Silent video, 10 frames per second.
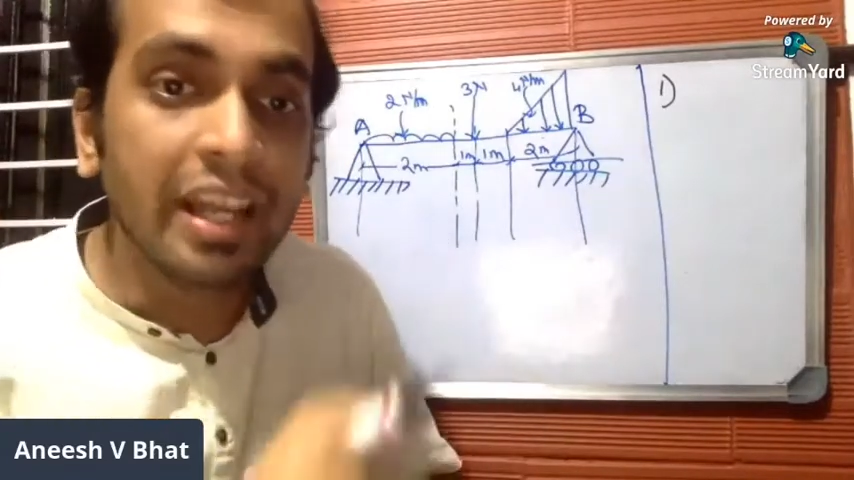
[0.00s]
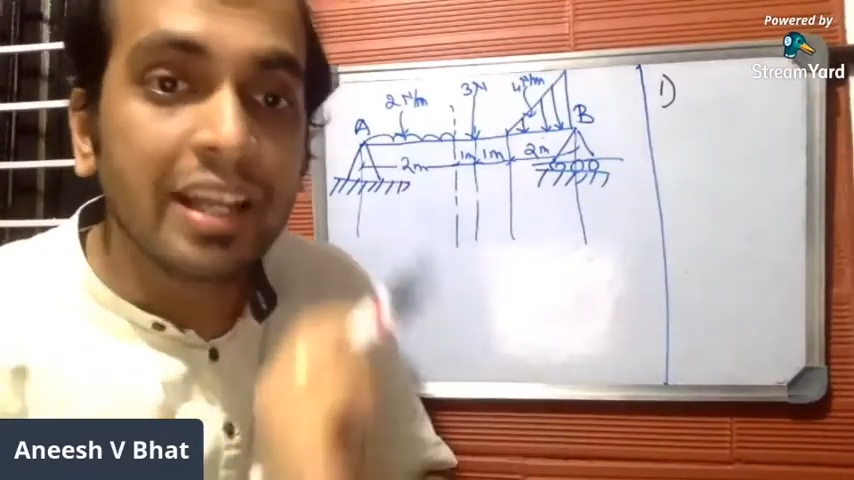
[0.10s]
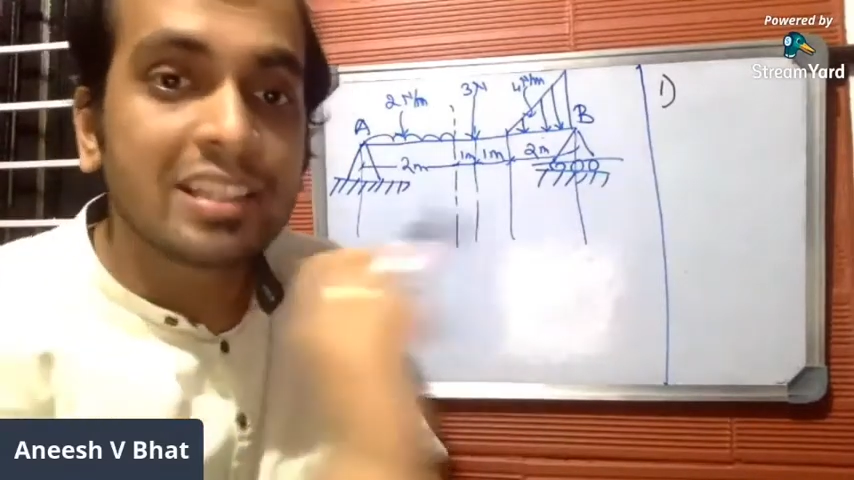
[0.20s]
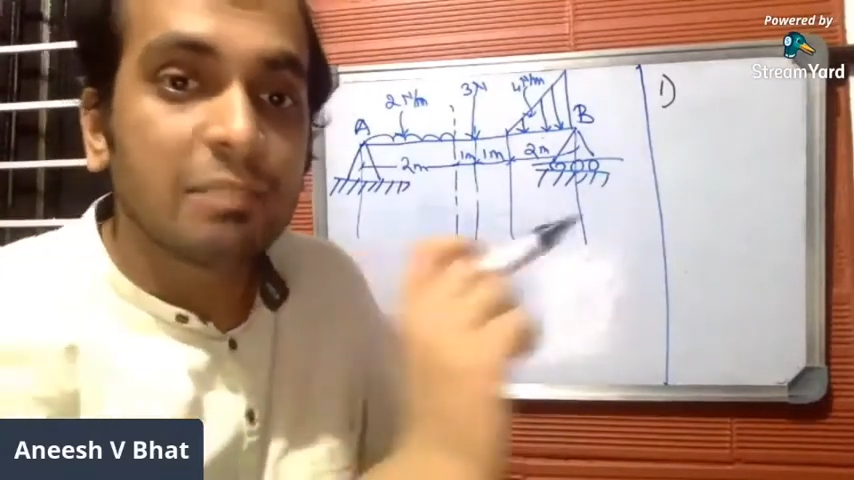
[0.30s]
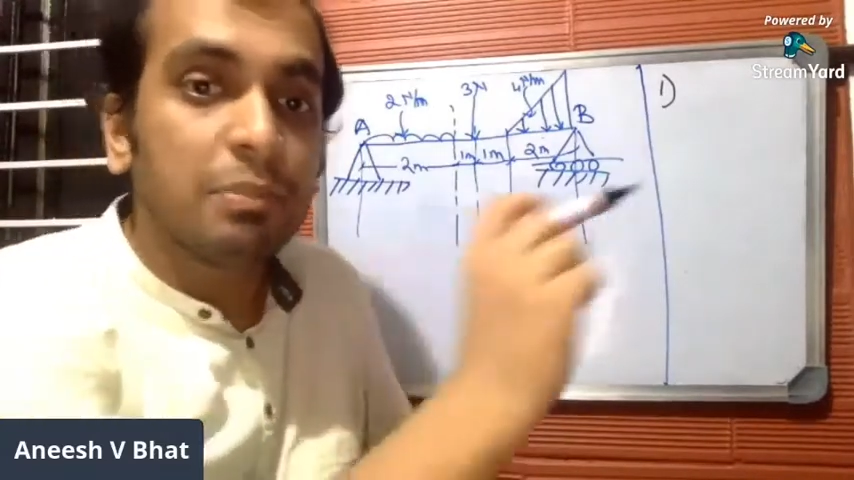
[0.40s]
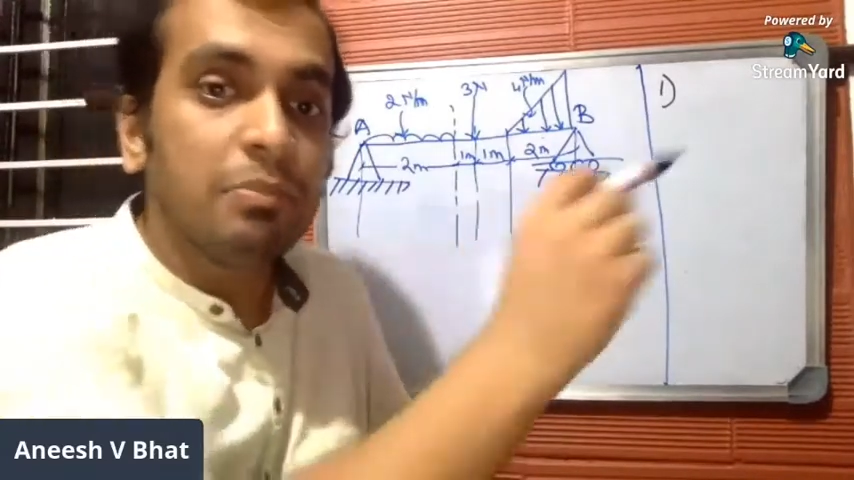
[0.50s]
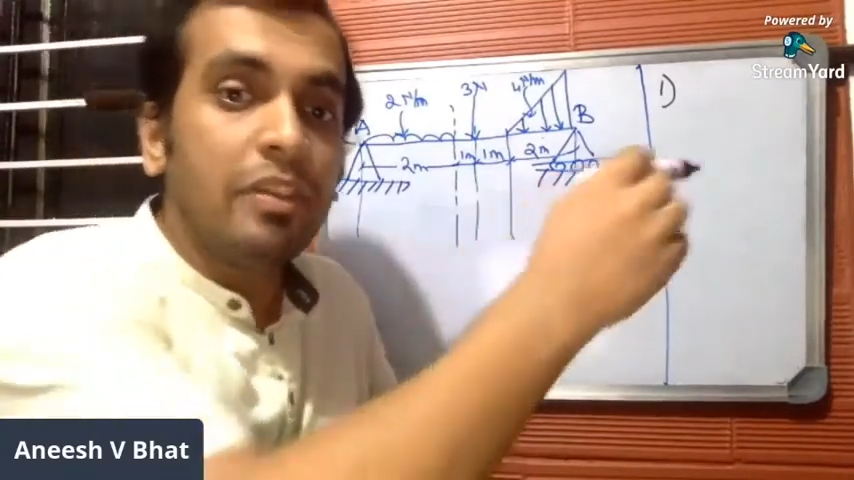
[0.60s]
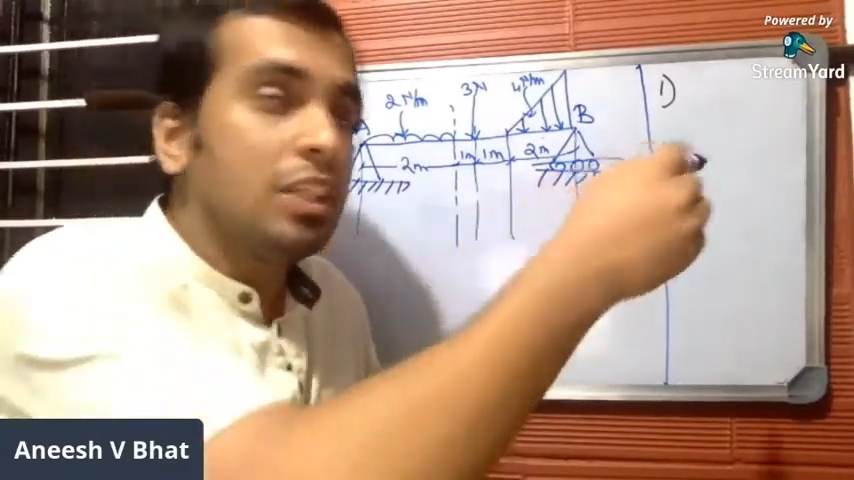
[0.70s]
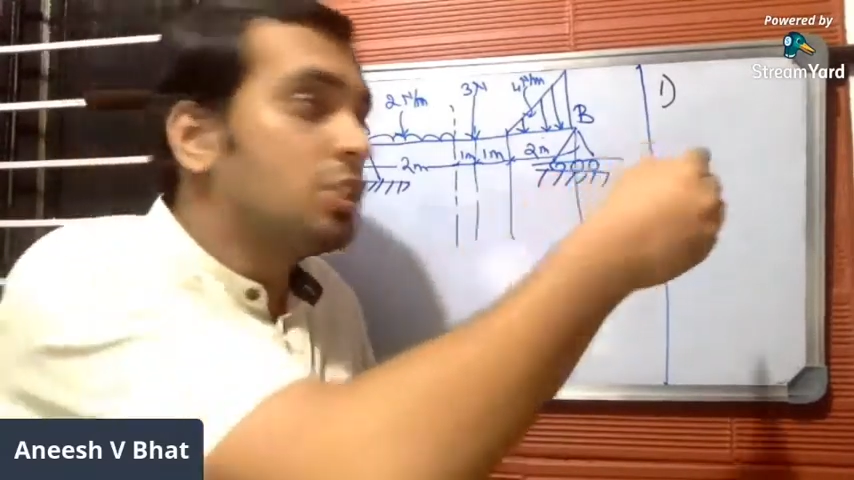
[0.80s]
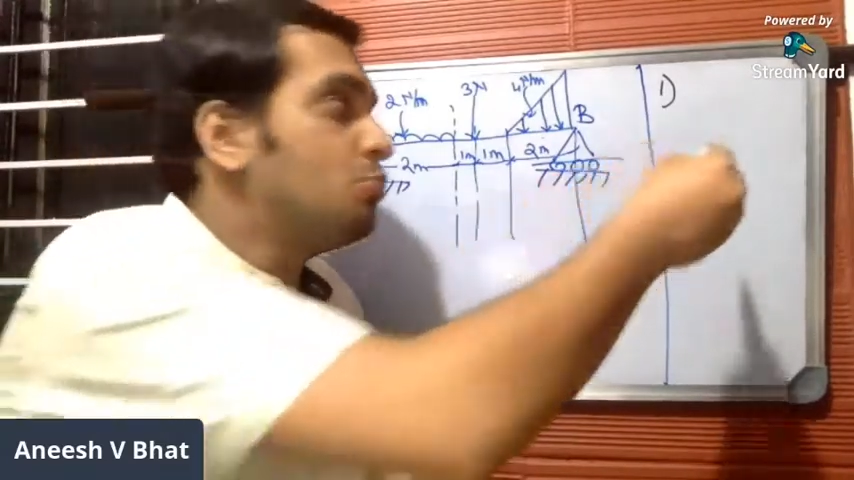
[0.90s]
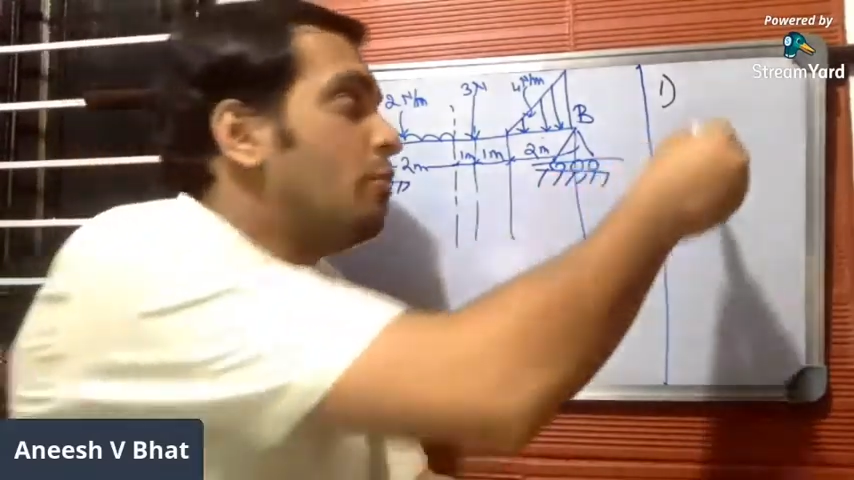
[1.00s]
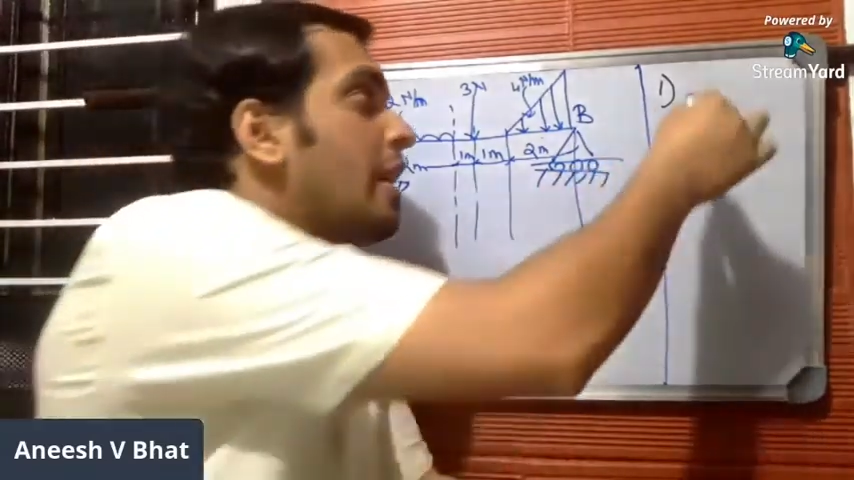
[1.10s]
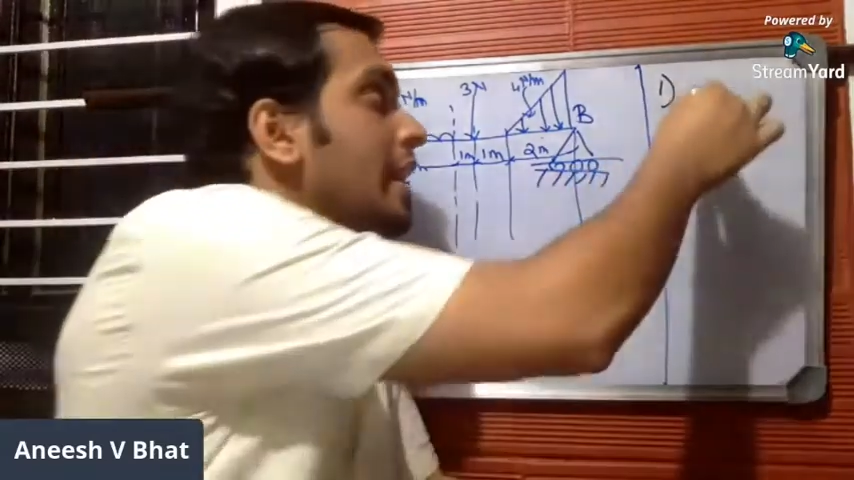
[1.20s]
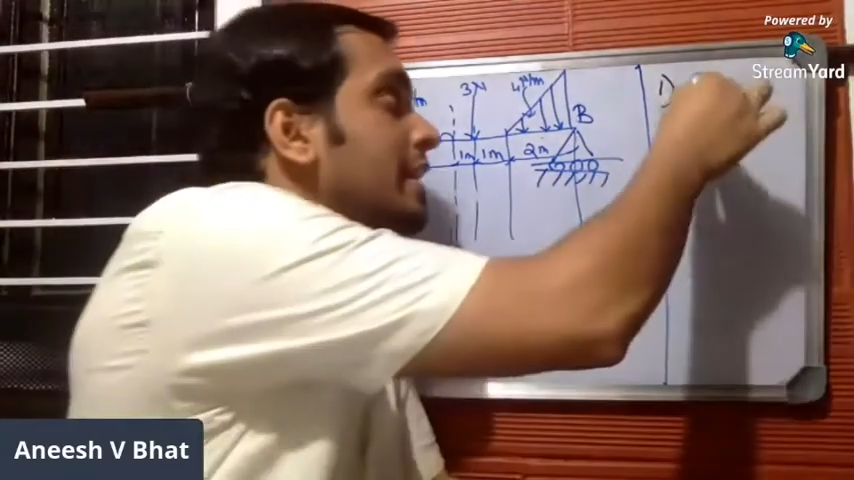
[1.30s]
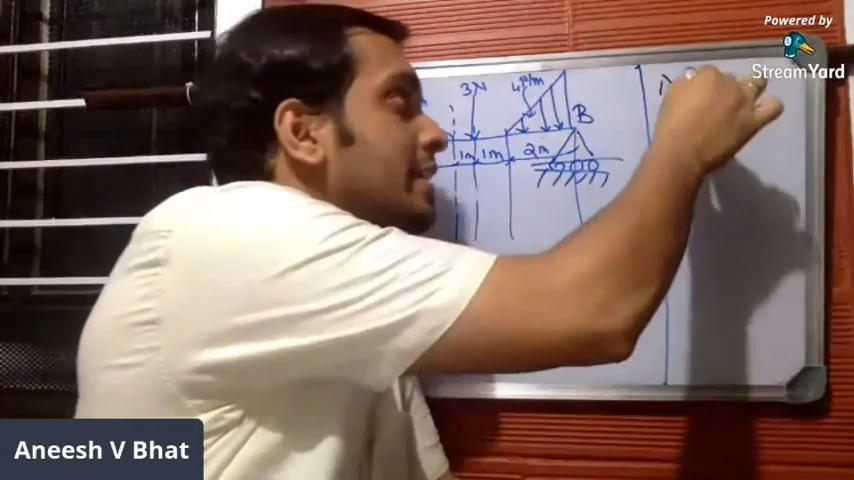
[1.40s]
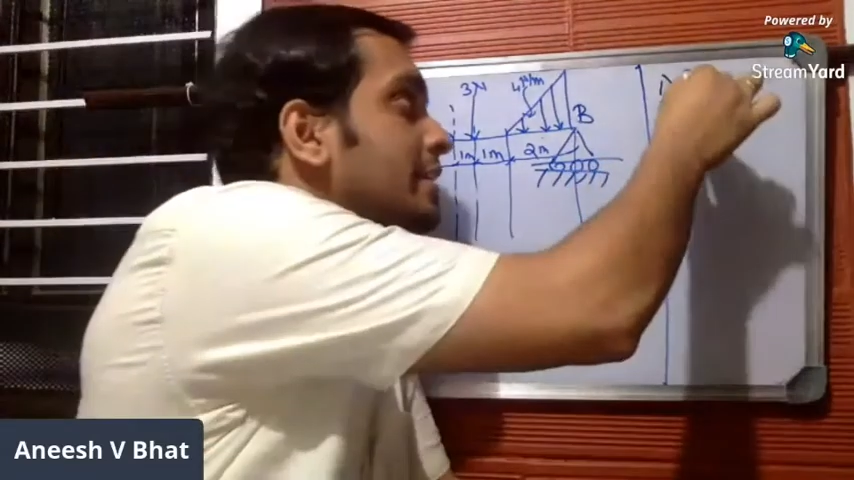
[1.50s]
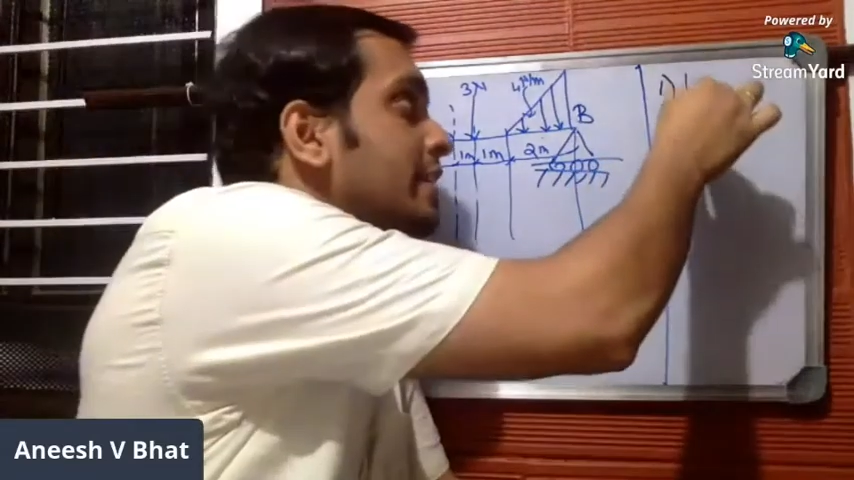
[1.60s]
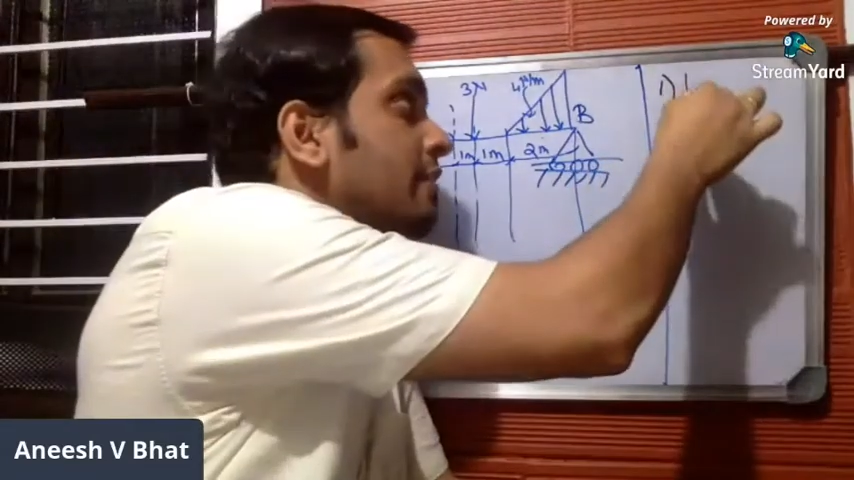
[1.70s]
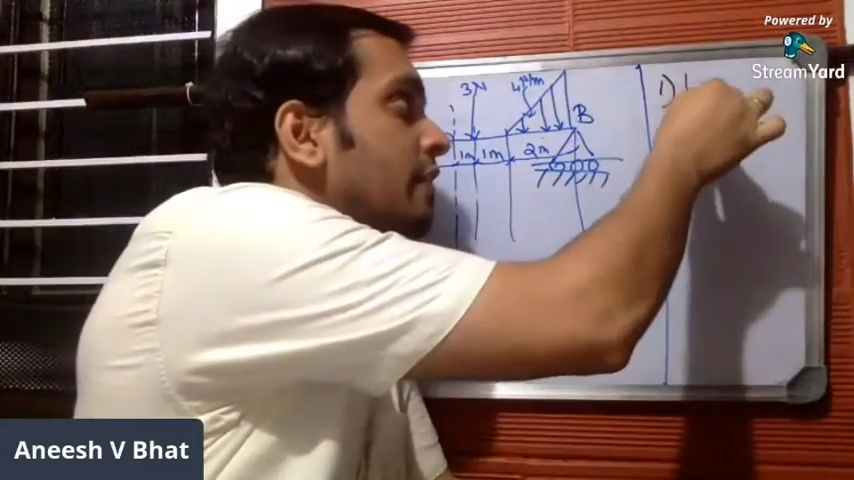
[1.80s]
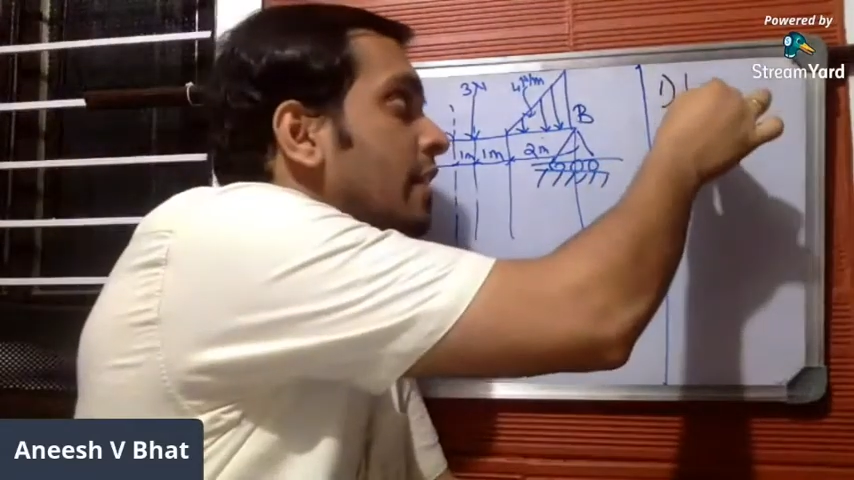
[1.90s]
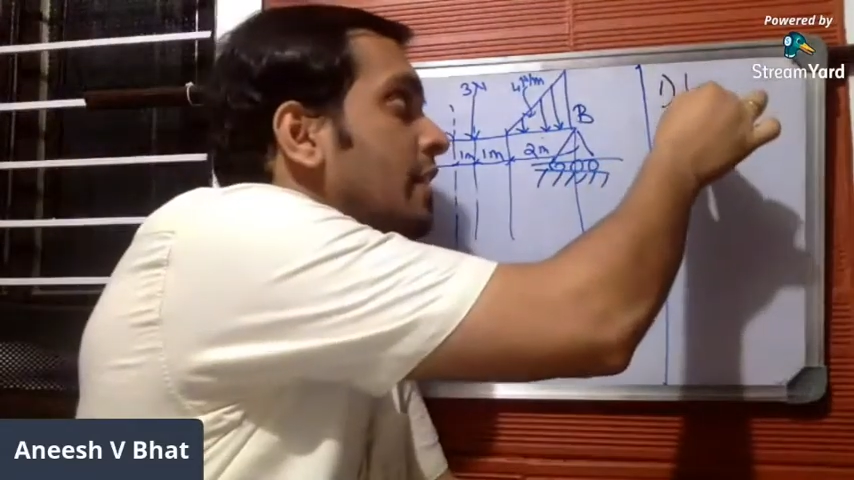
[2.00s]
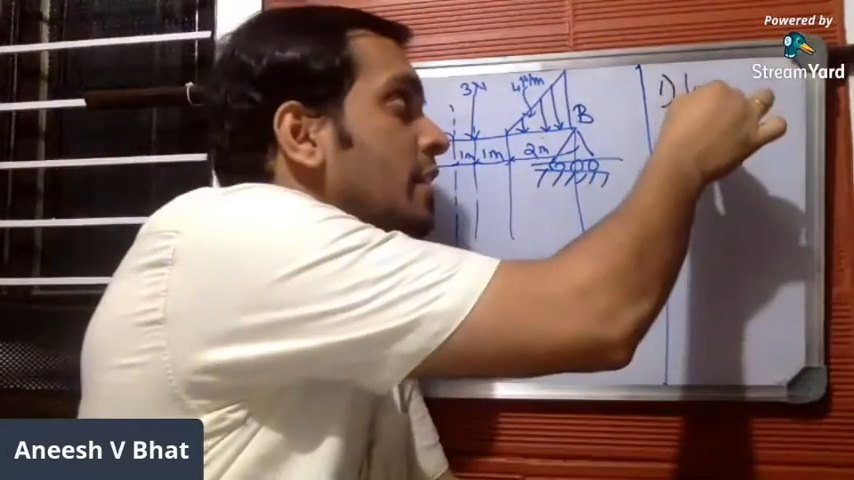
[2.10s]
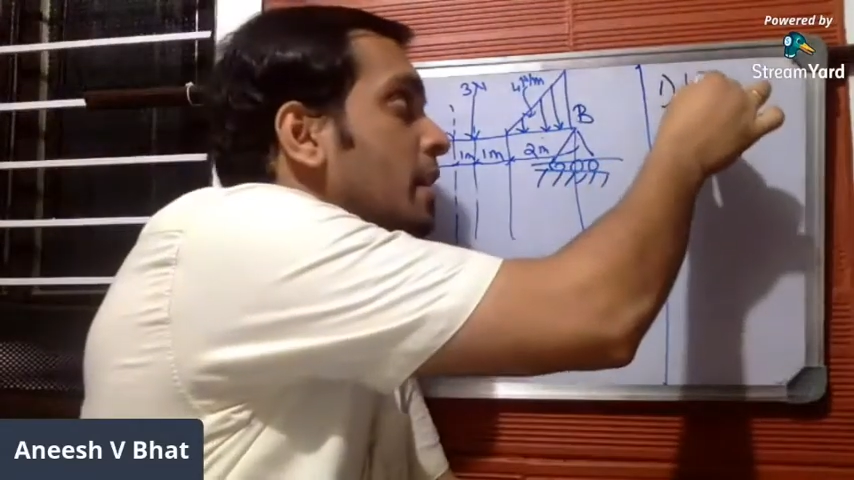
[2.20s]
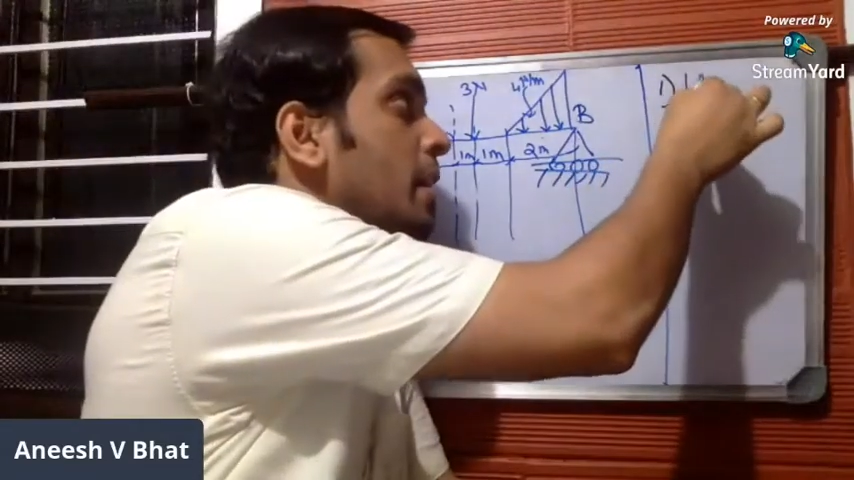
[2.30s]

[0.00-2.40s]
Step number one is to identify